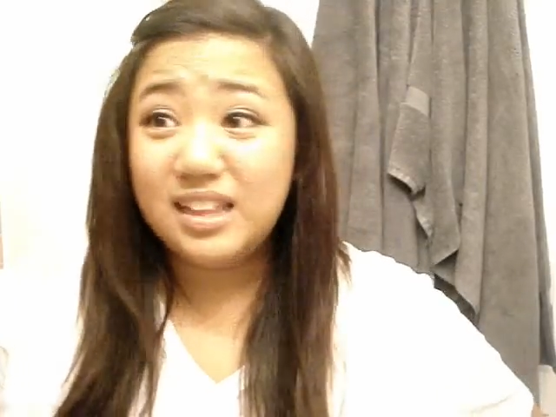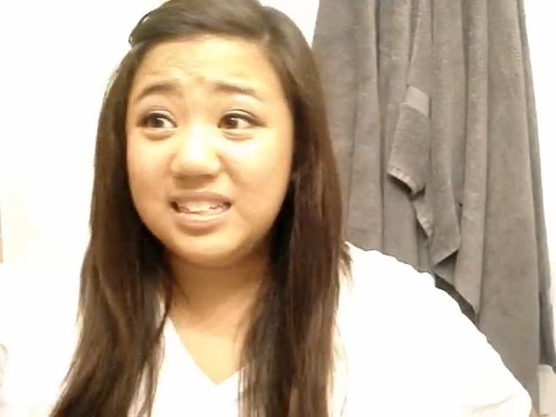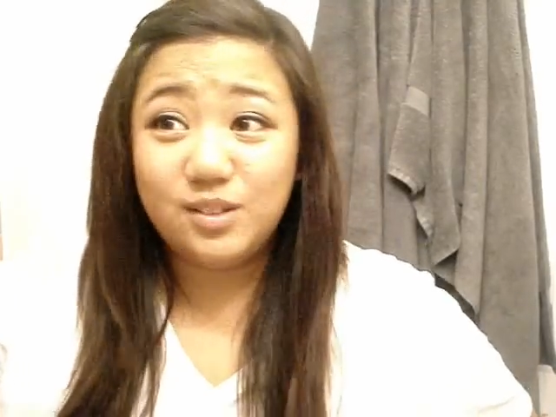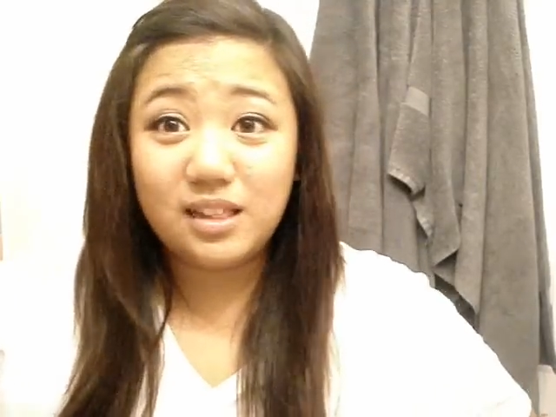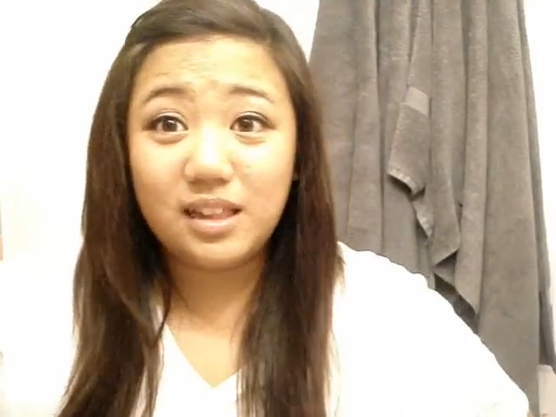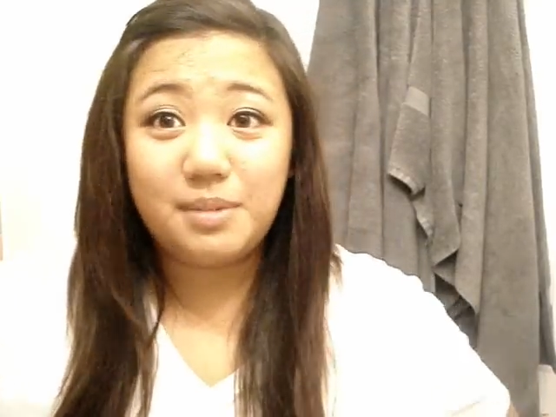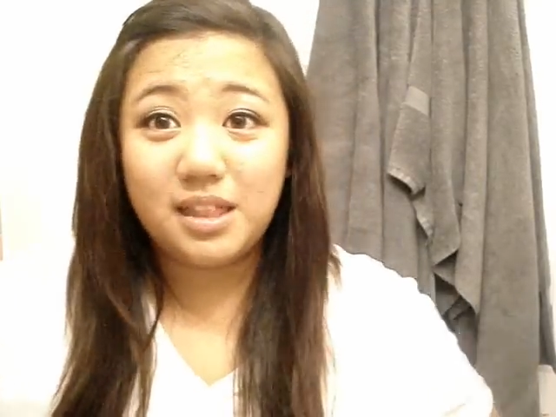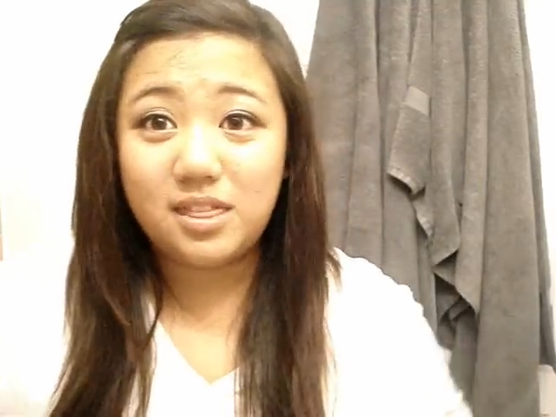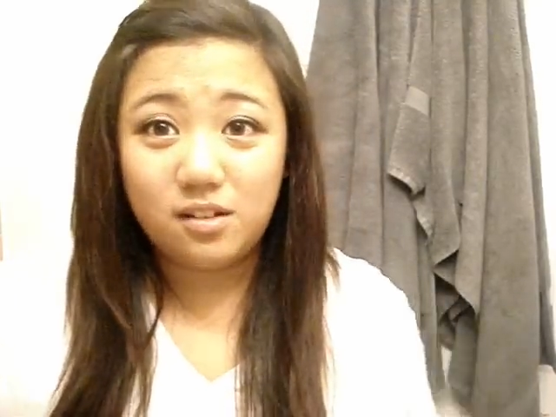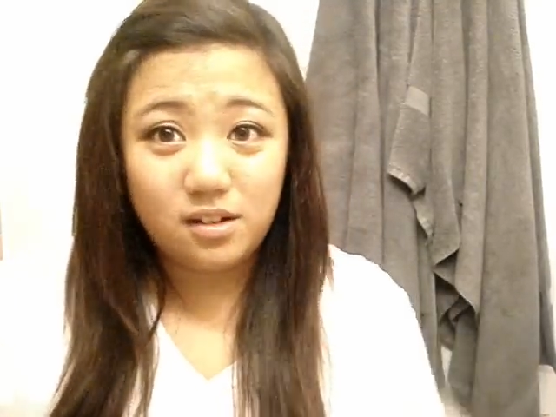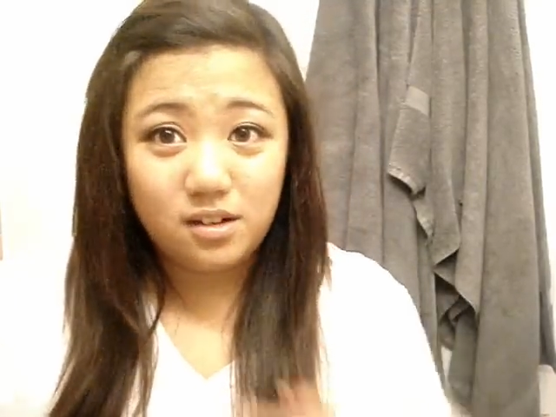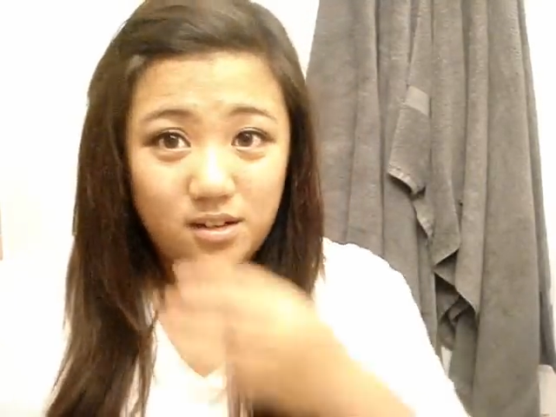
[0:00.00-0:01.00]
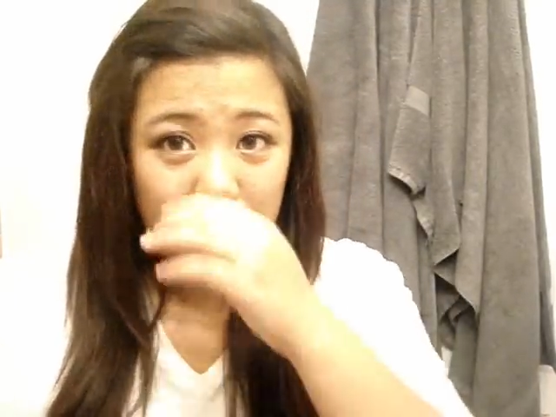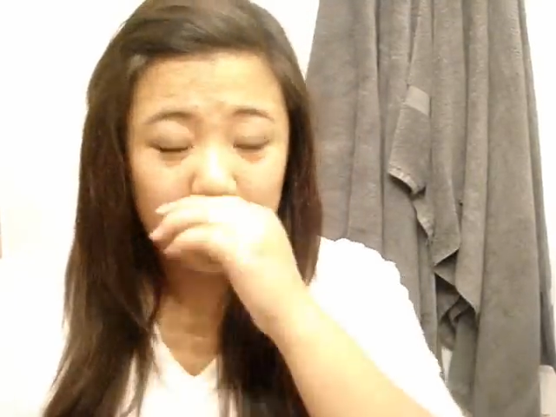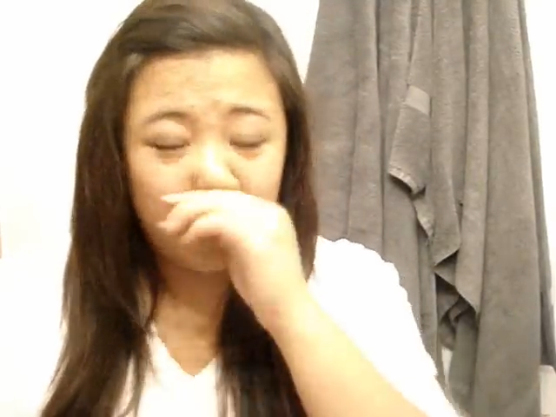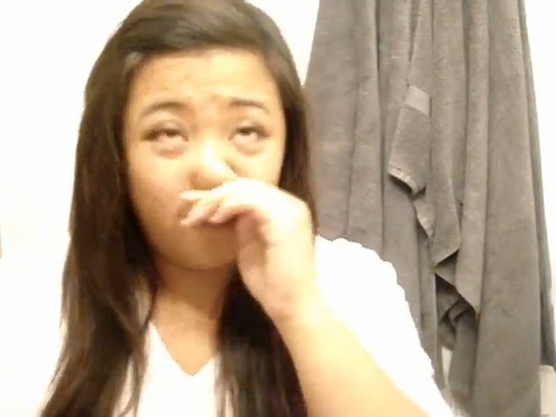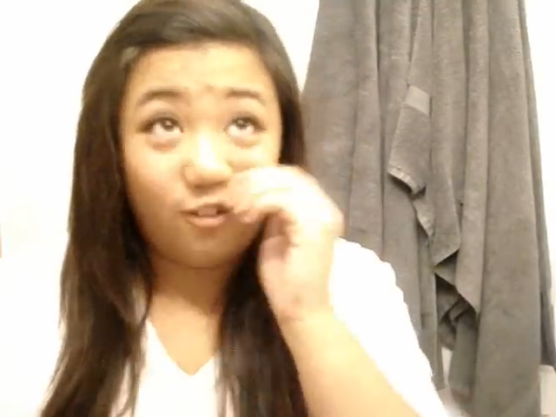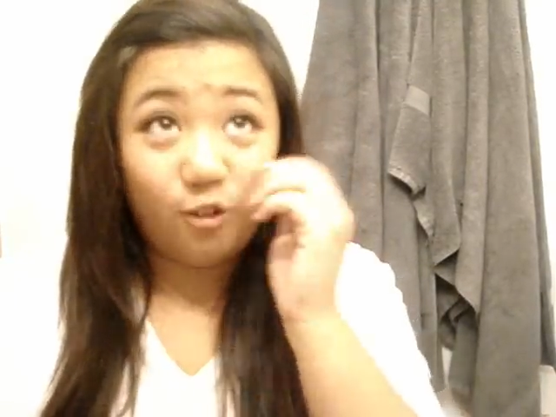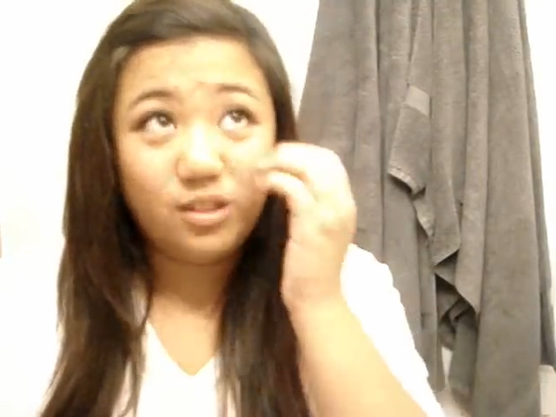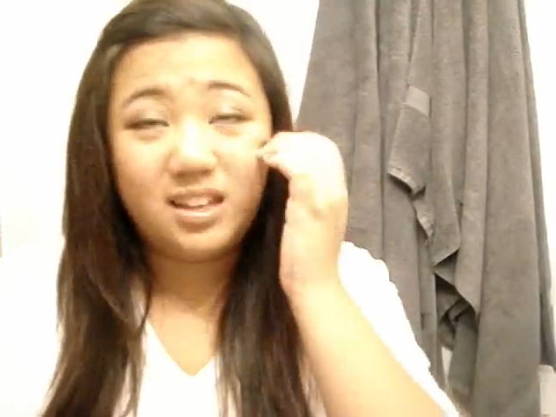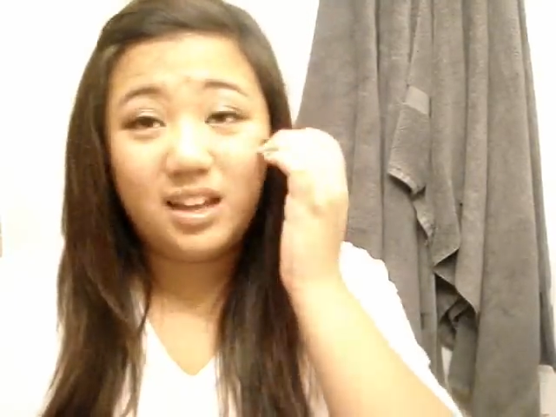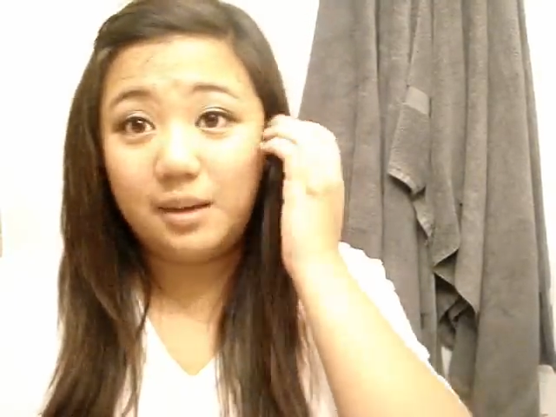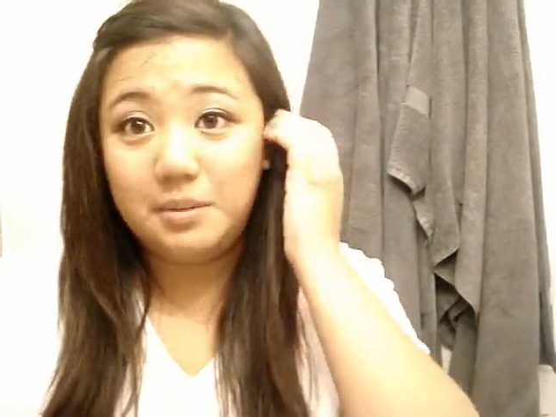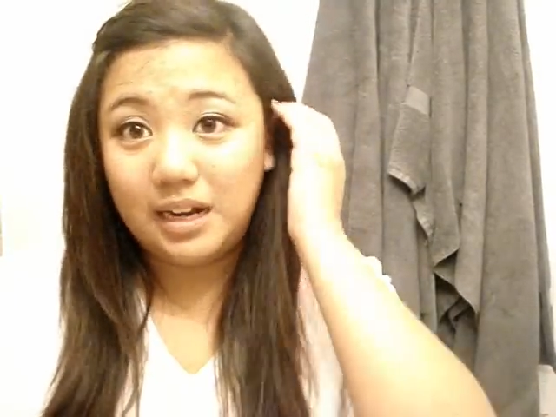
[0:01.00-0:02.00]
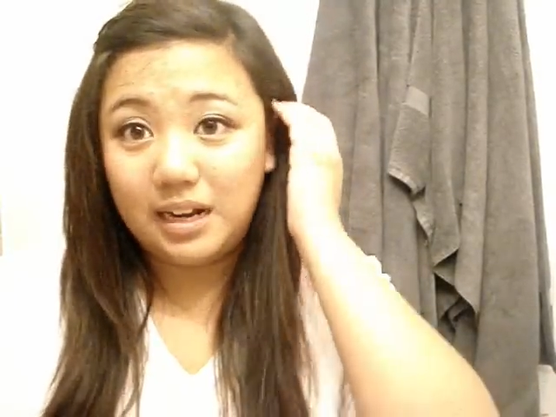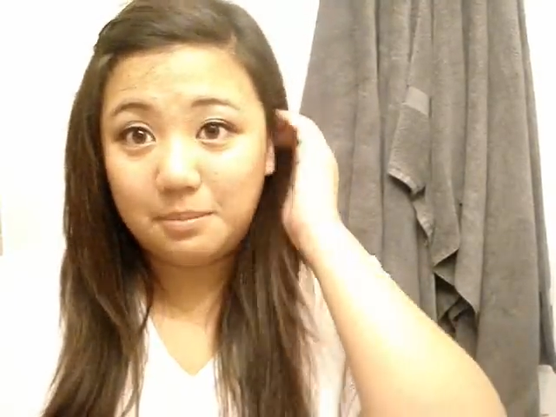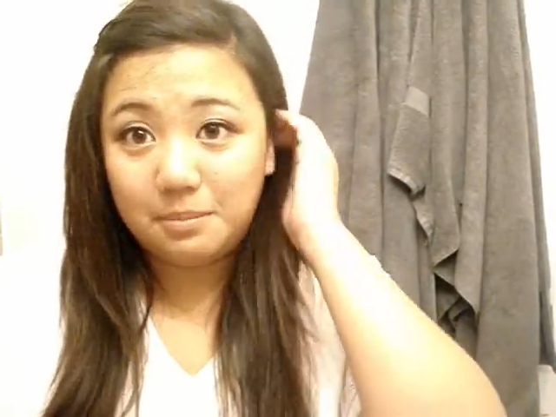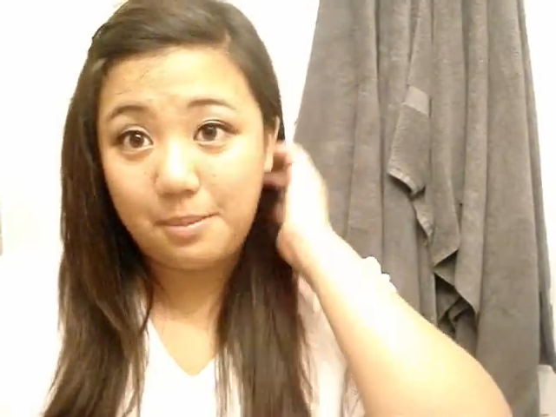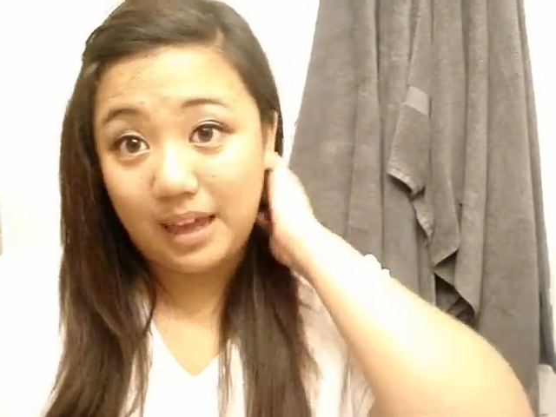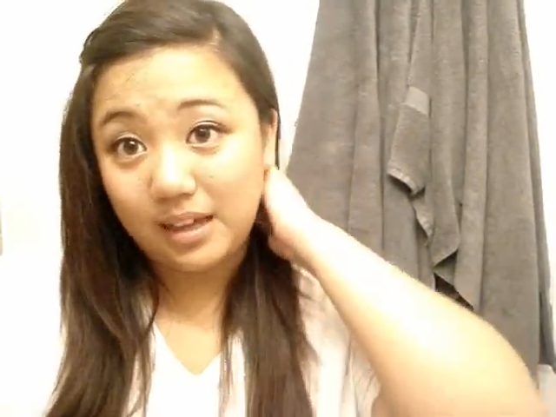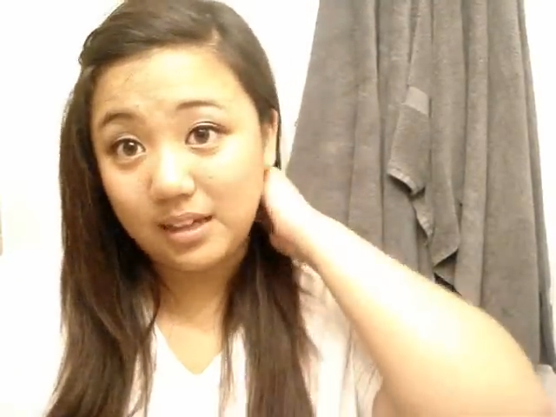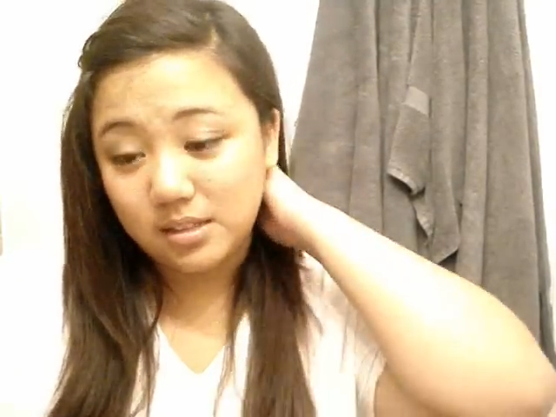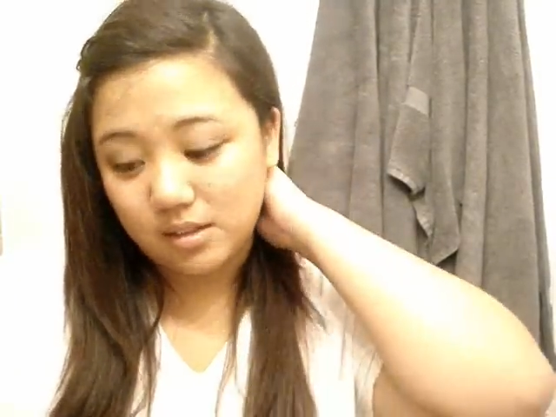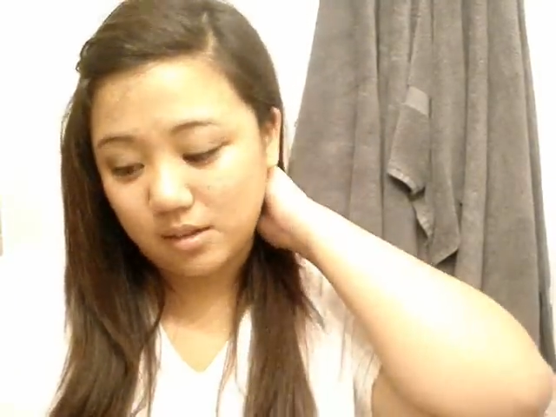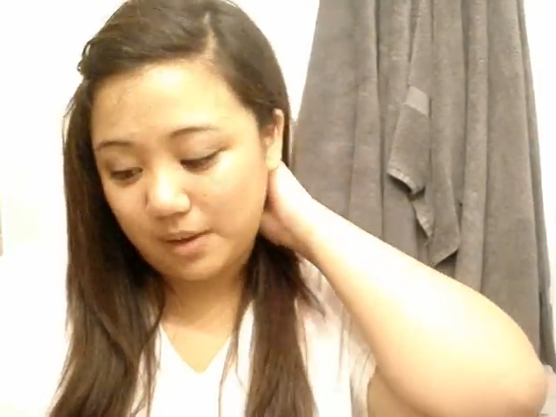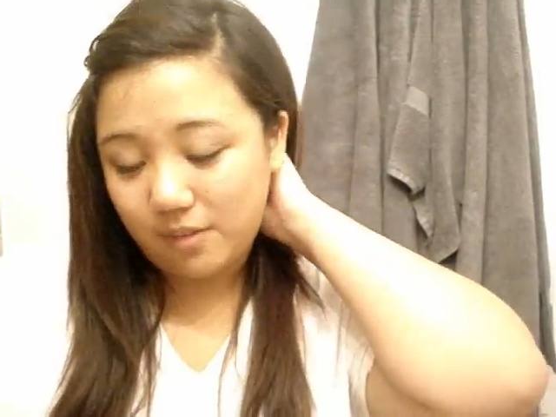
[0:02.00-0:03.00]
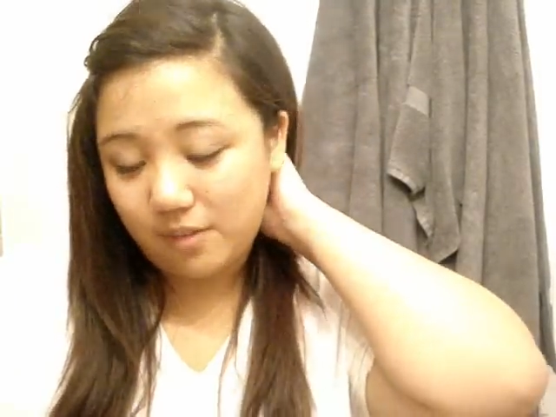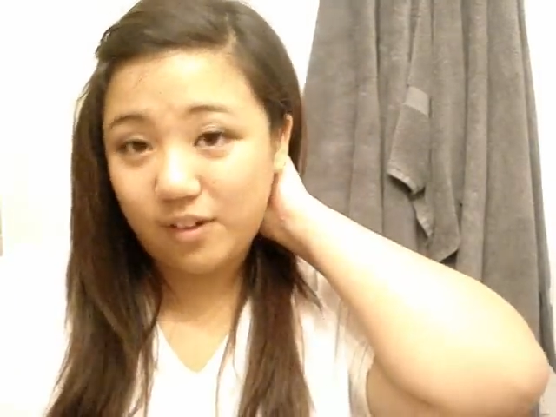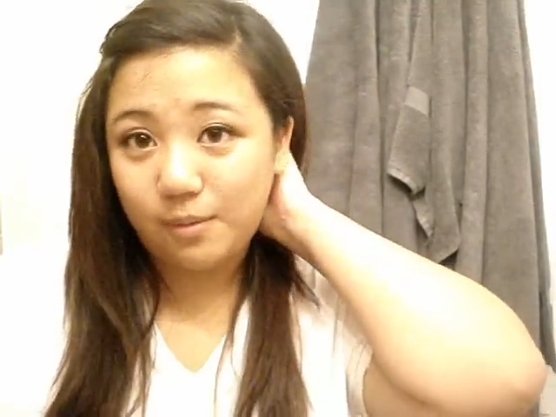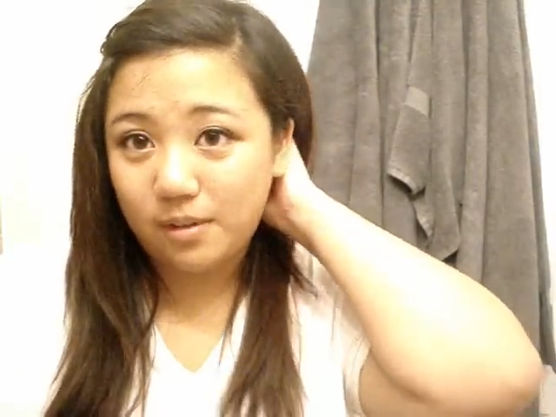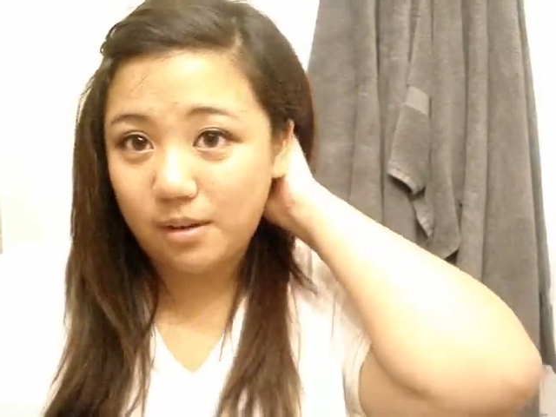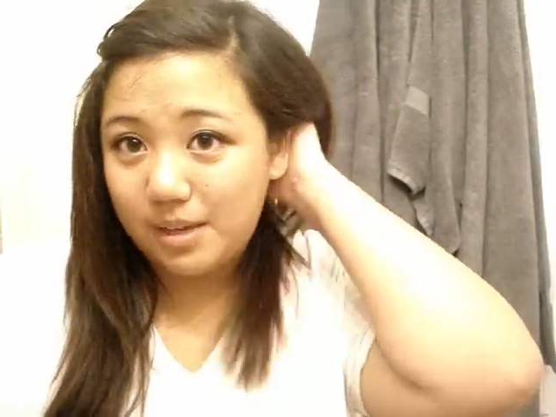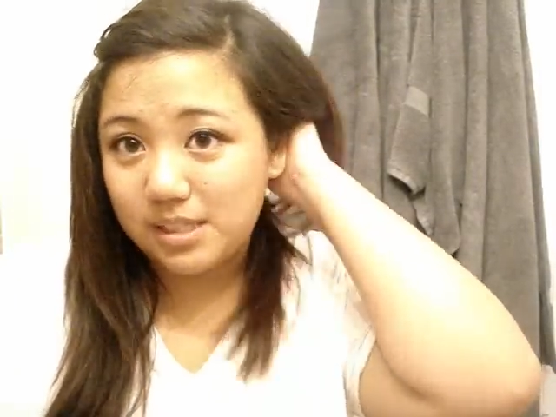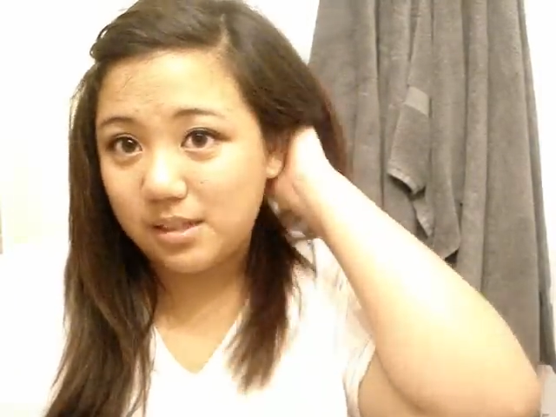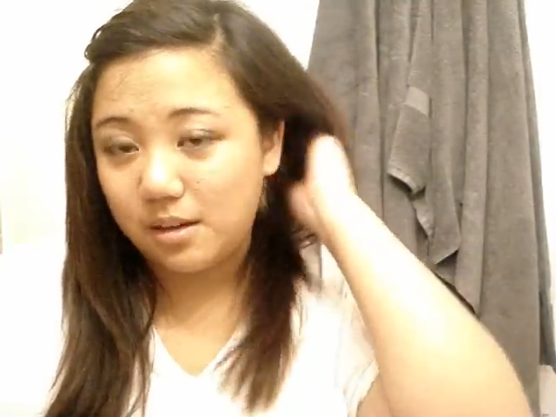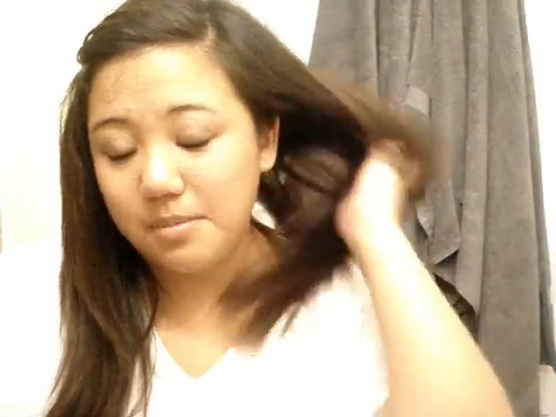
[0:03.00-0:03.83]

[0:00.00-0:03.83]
this is only like my third, fourth time cutting my bangs, so I'm kind of afraid I'm going to mess